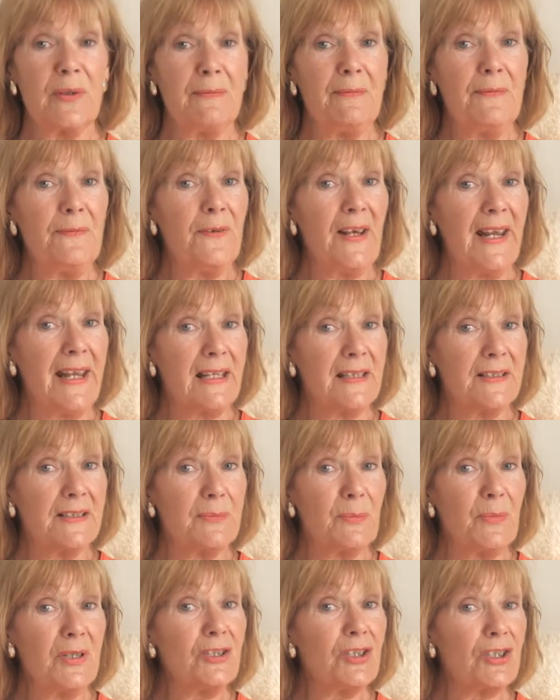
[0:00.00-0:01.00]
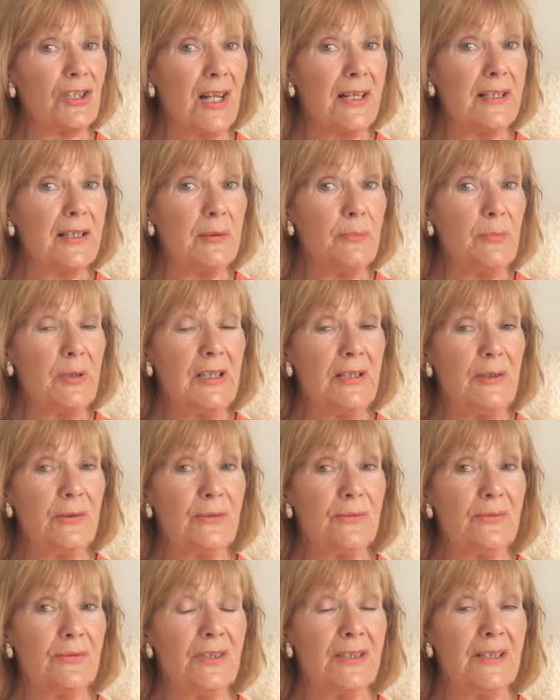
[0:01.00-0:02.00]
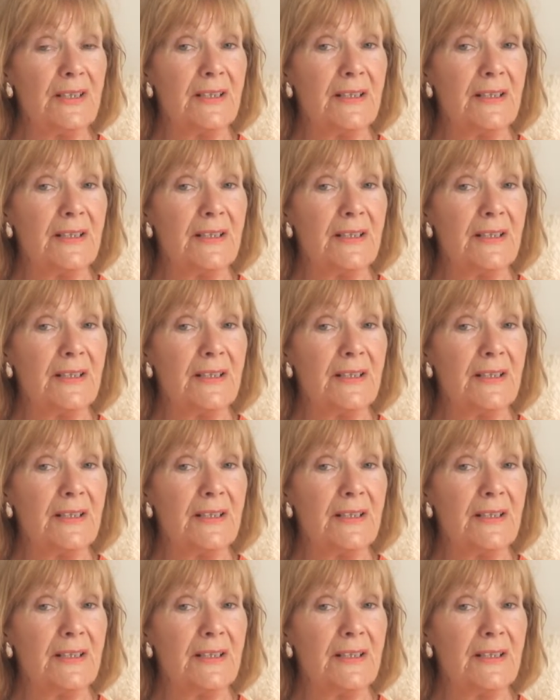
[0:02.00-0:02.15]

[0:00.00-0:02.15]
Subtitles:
inflate much like a balloon.